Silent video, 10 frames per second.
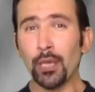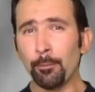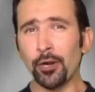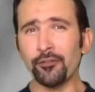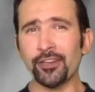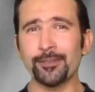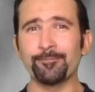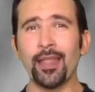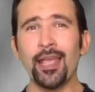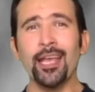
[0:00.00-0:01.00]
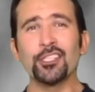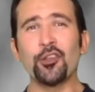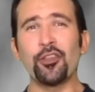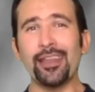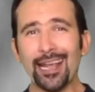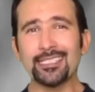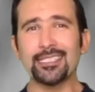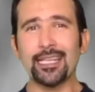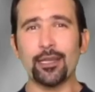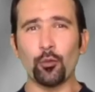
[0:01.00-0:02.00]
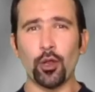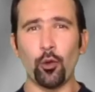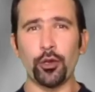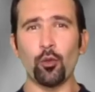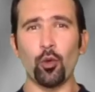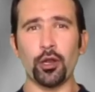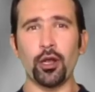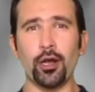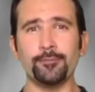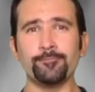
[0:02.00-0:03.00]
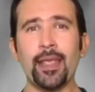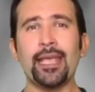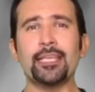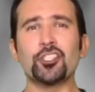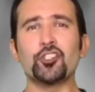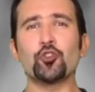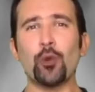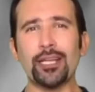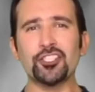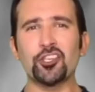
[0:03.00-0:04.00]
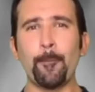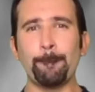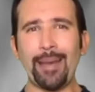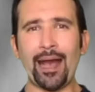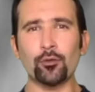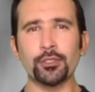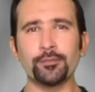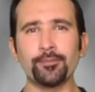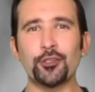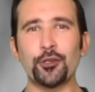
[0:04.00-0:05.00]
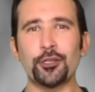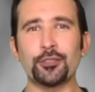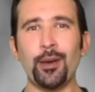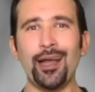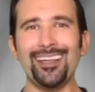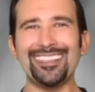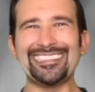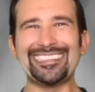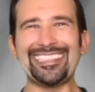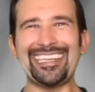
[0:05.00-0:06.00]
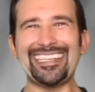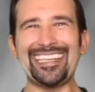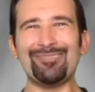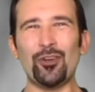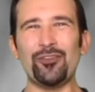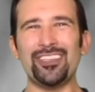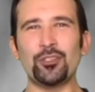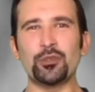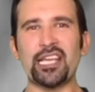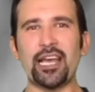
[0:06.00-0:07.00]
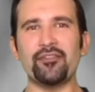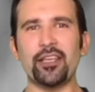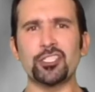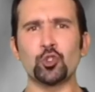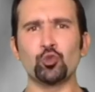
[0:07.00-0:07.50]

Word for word: Perfect. So the next thing that we're going to work on is a stretch pout. You're gonna smile and then move into a sad face.